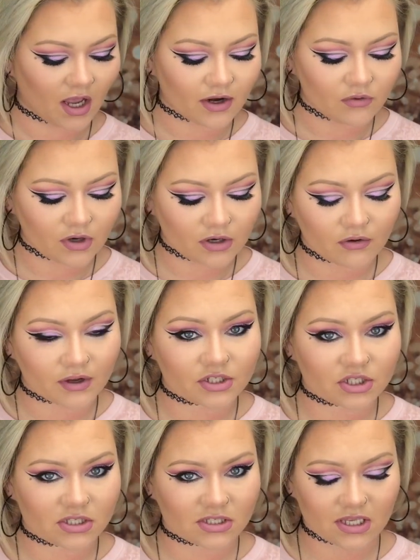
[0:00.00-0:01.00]
I don't know, I
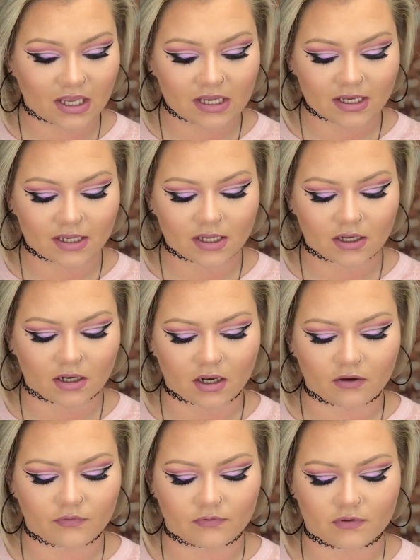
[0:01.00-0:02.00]
just can't get
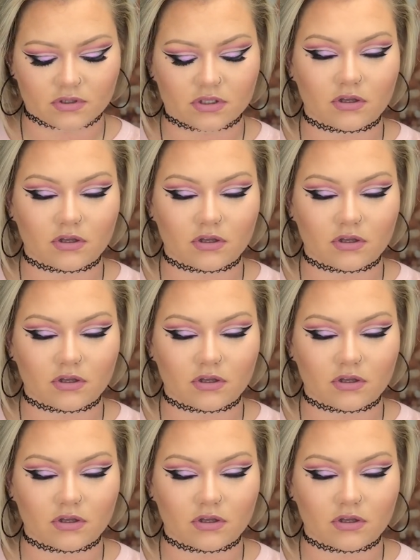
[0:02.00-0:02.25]
enough of this